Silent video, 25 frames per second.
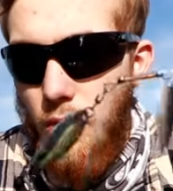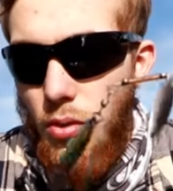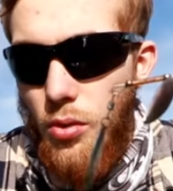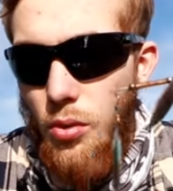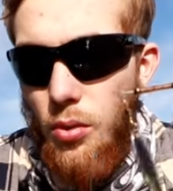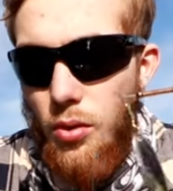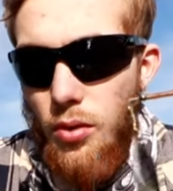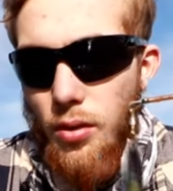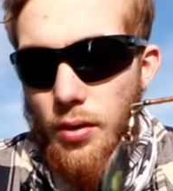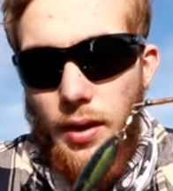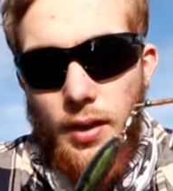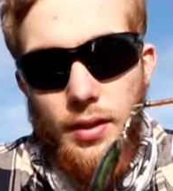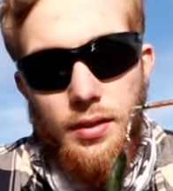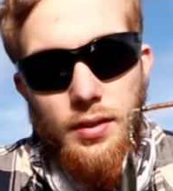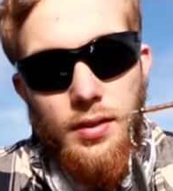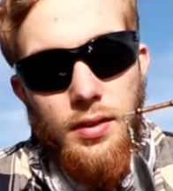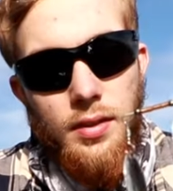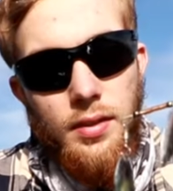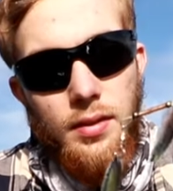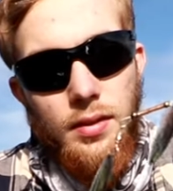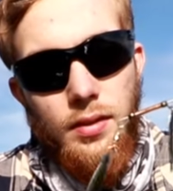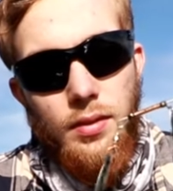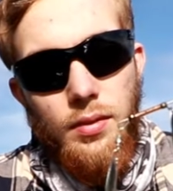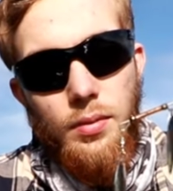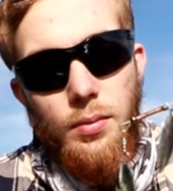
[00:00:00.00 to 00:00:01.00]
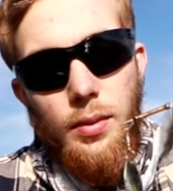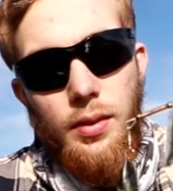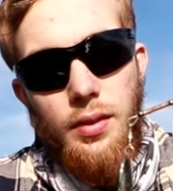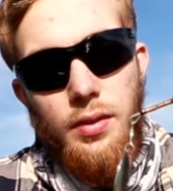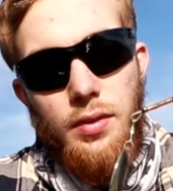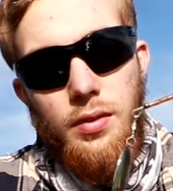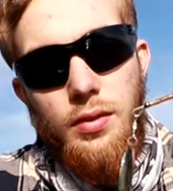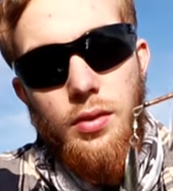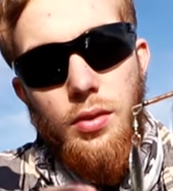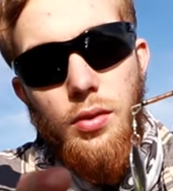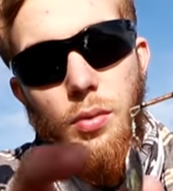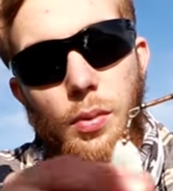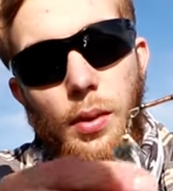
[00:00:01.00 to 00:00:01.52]
a quarter ounce with
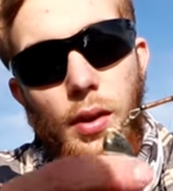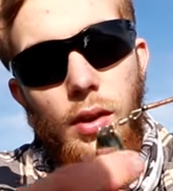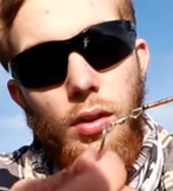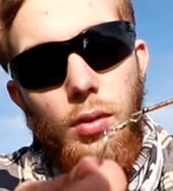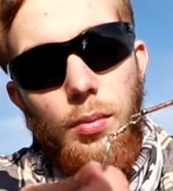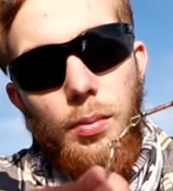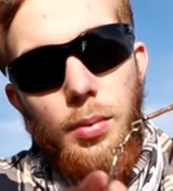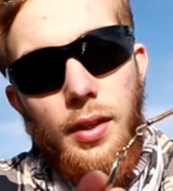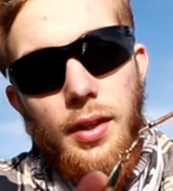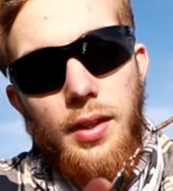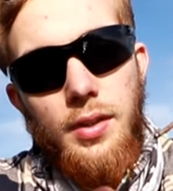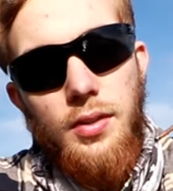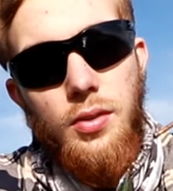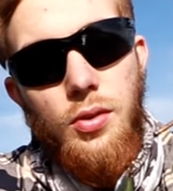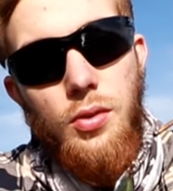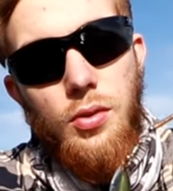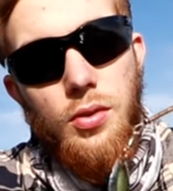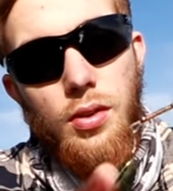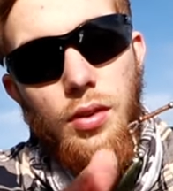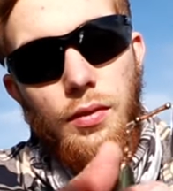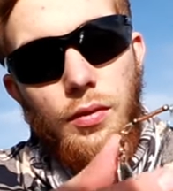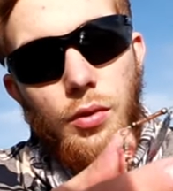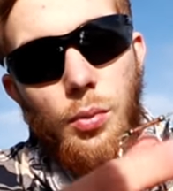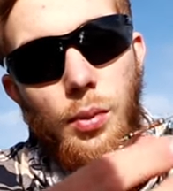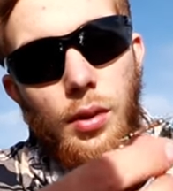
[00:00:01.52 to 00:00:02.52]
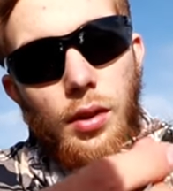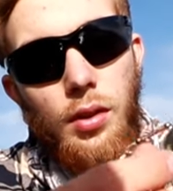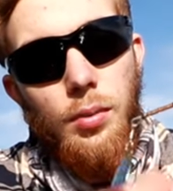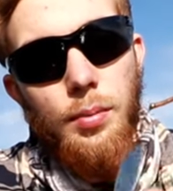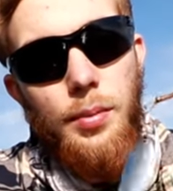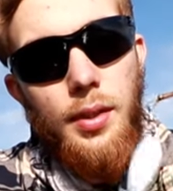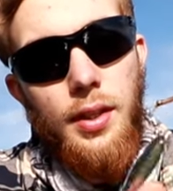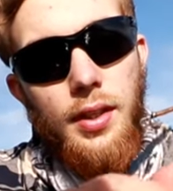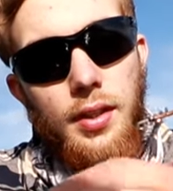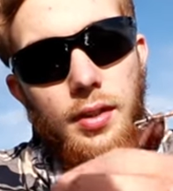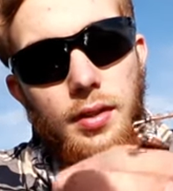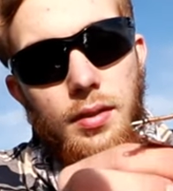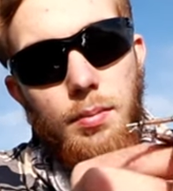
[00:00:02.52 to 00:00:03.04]
two silver willow
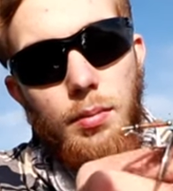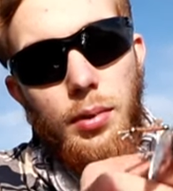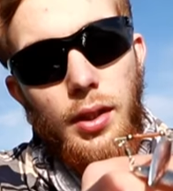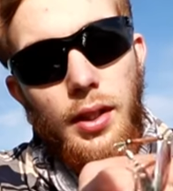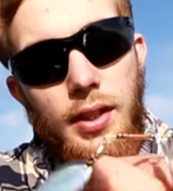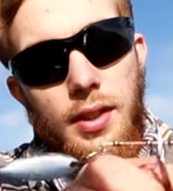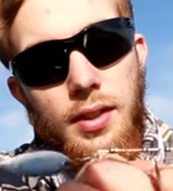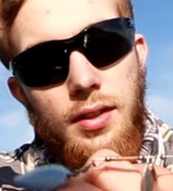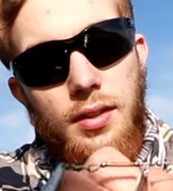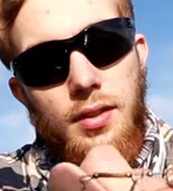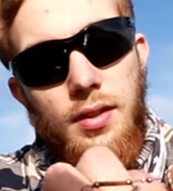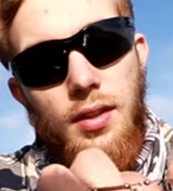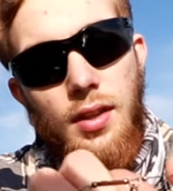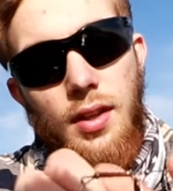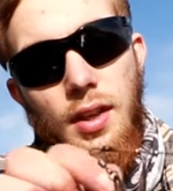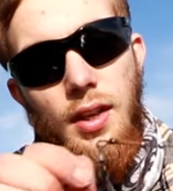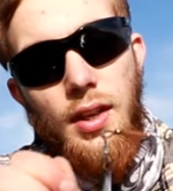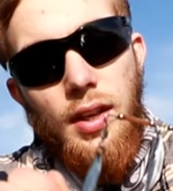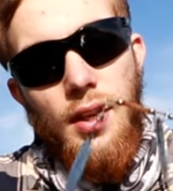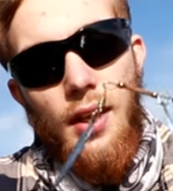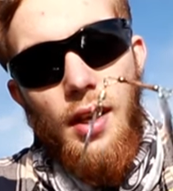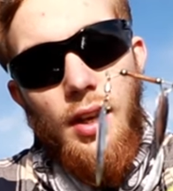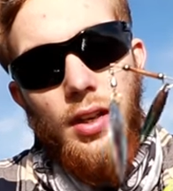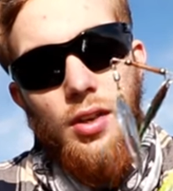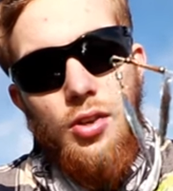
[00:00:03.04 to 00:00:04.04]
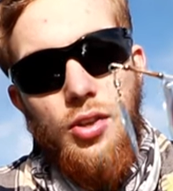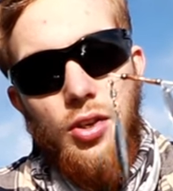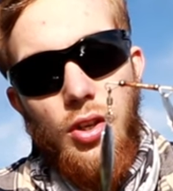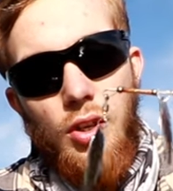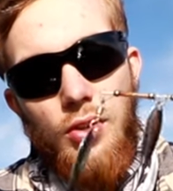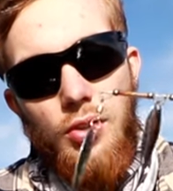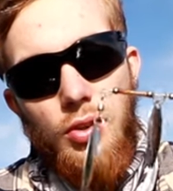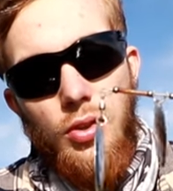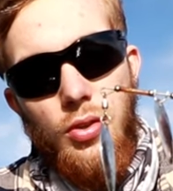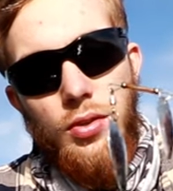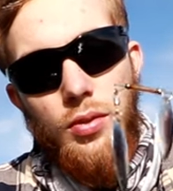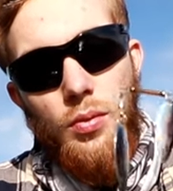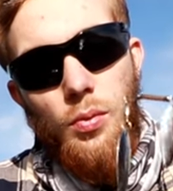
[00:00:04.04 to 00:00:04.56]
blades, and a
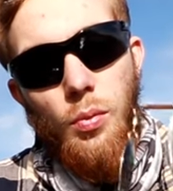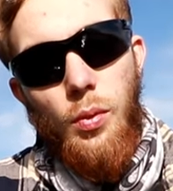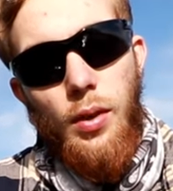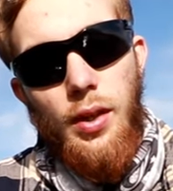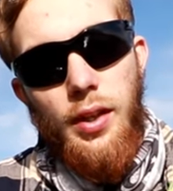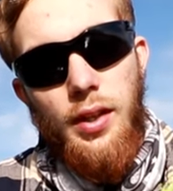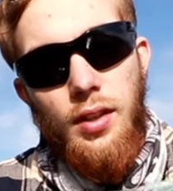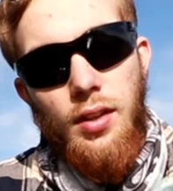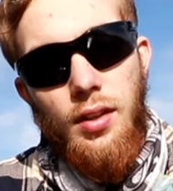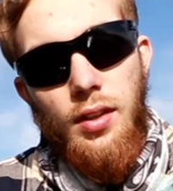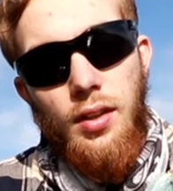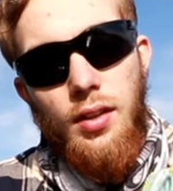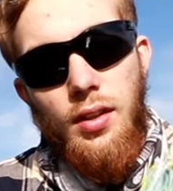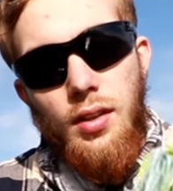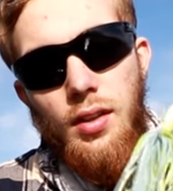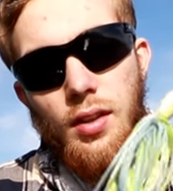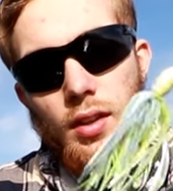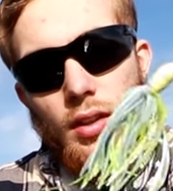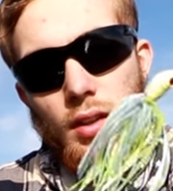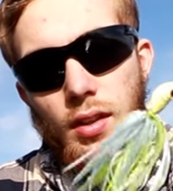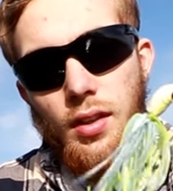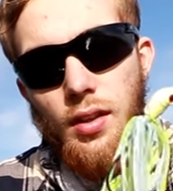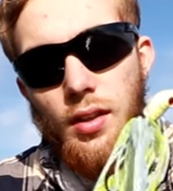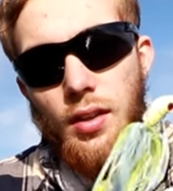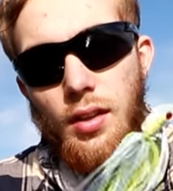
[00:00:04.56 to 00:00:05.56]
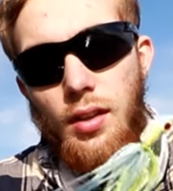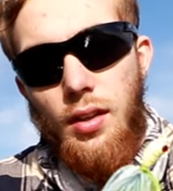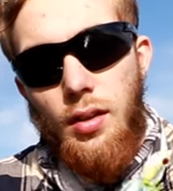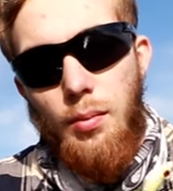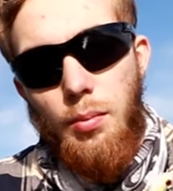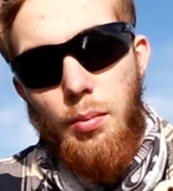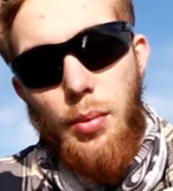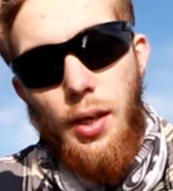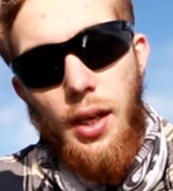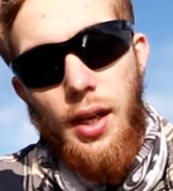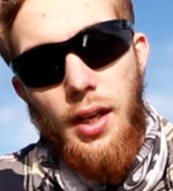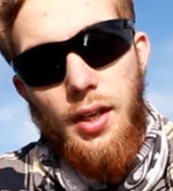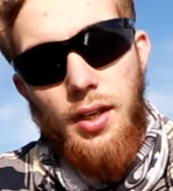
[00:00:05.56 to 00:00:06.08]
chartreuse and white
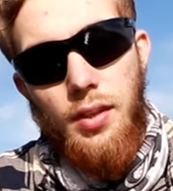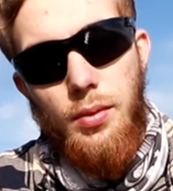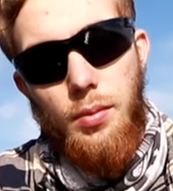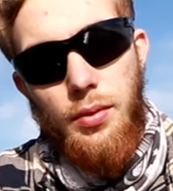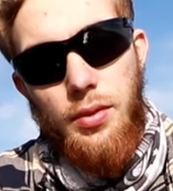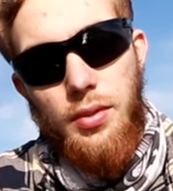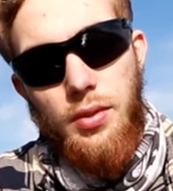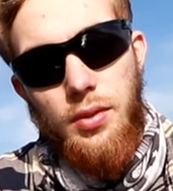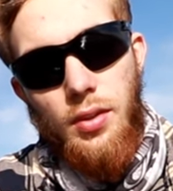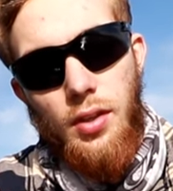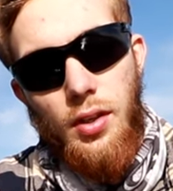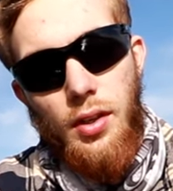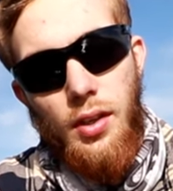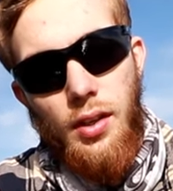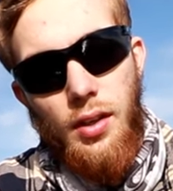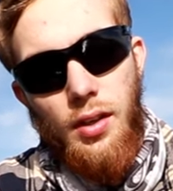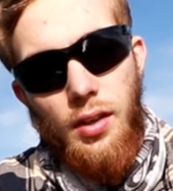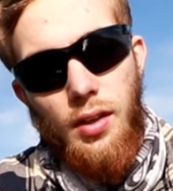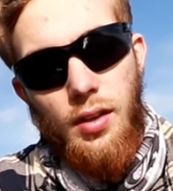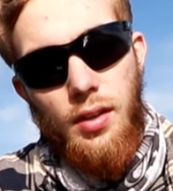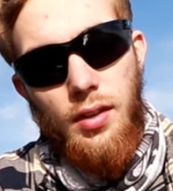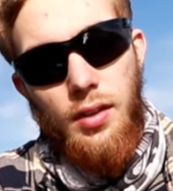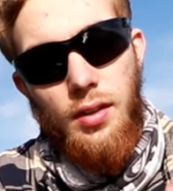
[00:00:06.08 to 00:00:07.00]
body with skirt.